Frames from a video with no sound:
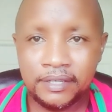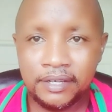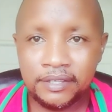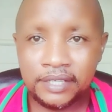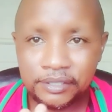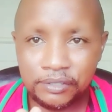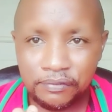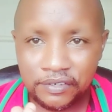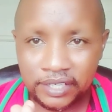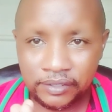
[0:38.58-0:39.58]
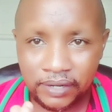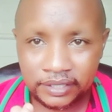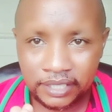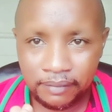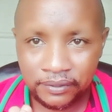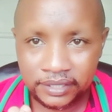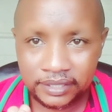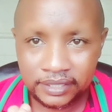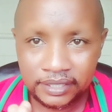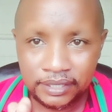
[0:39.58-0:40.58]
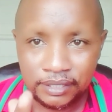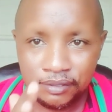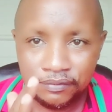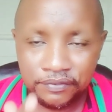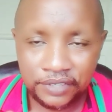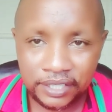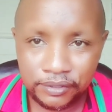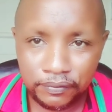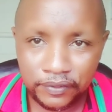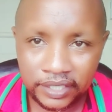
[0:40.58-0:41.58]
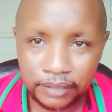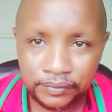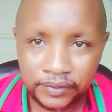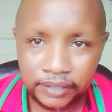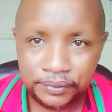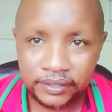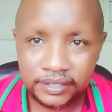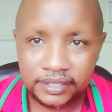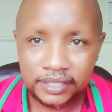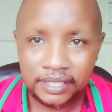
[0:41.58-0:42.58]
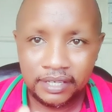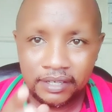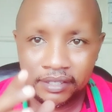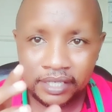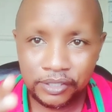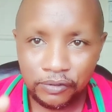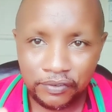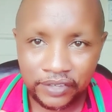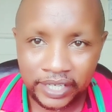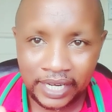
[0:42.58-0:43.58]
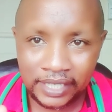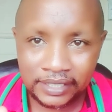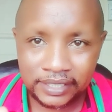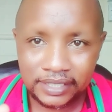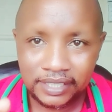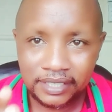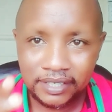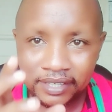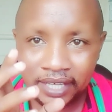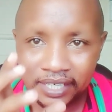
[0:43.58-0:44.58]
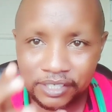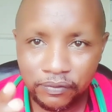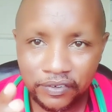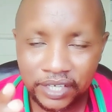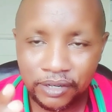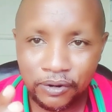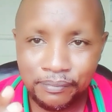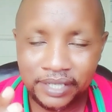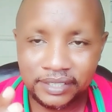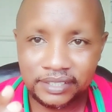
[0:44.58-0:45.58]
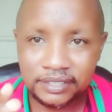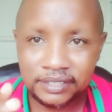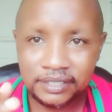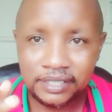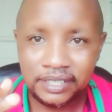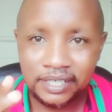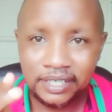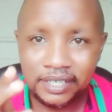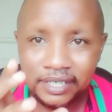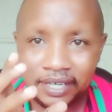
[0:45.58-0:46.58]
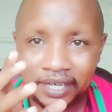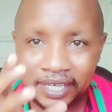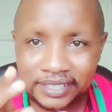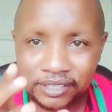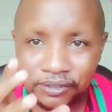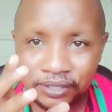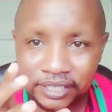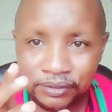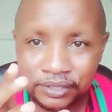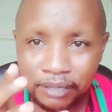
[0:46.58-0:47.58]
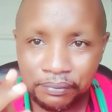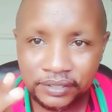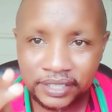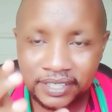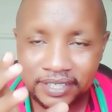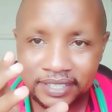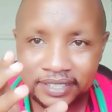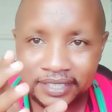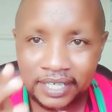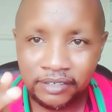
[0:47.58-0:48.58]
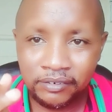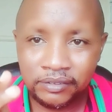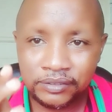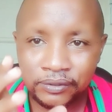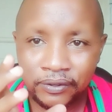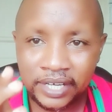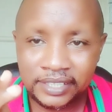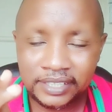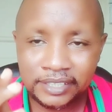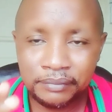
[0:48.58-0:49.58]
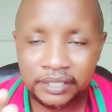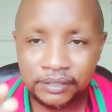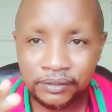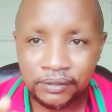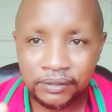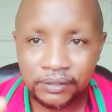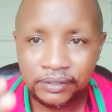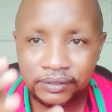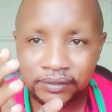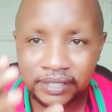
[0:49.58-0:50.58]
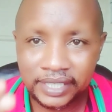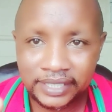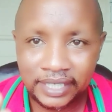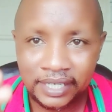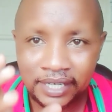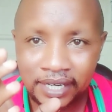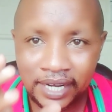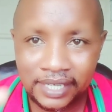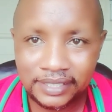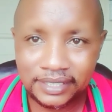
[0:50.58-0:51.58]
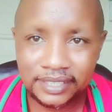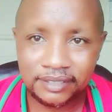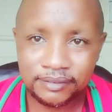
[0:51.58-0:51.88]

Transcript: Thank you for your support. Thank you for the subscriptions. Thank you for the likes. Thank you for the comments. Let's continue supporting this channel so that it may grow to greater heights.